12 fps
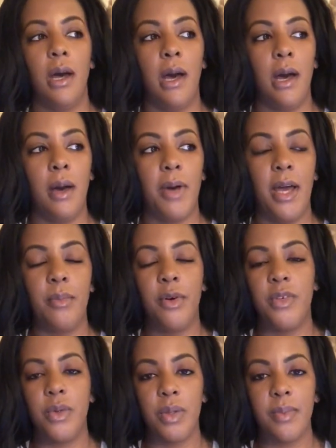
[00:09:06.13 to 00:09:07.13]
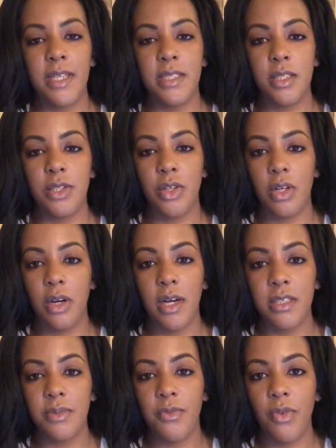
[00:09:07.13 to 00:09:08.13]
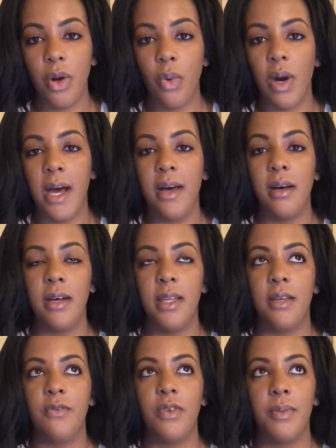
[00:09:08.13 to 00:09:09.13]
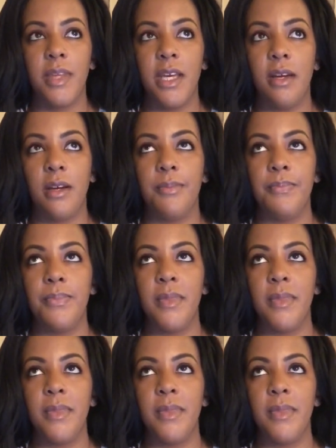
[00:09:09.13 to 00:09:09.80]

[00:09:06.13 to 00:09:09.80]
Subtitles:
I had moved in with my sister and her husband for a while, and then from there,